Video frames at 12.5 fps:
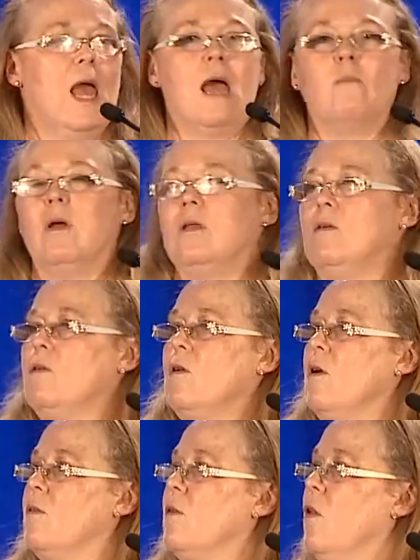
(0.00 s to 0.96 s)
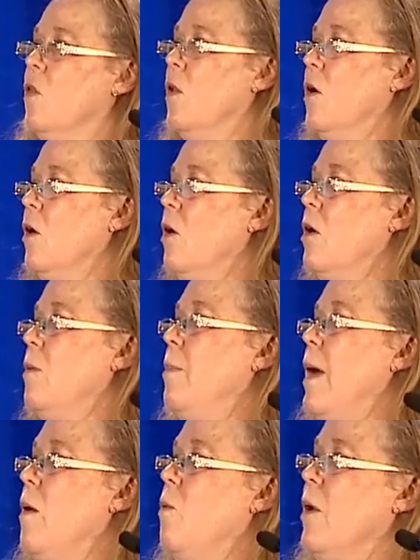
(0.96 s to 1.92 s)
And when you start to learn
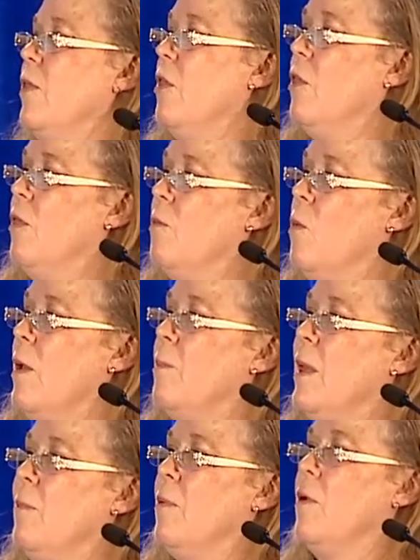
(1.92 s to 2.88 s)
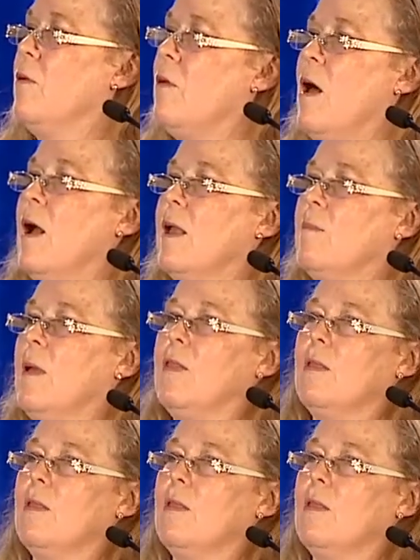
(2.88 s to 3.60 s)
about what people are talking about